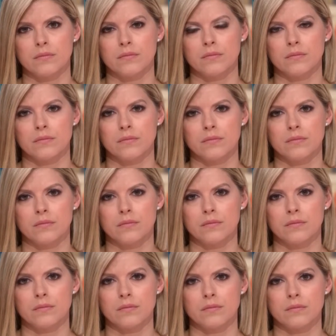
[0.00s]

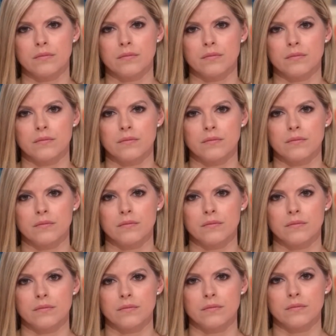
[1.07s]

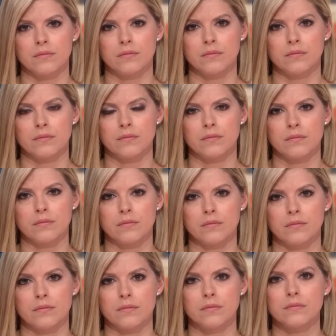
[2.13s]

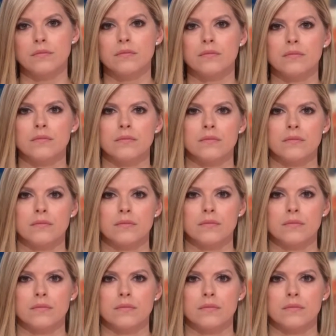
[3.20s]
This person isn't speaking.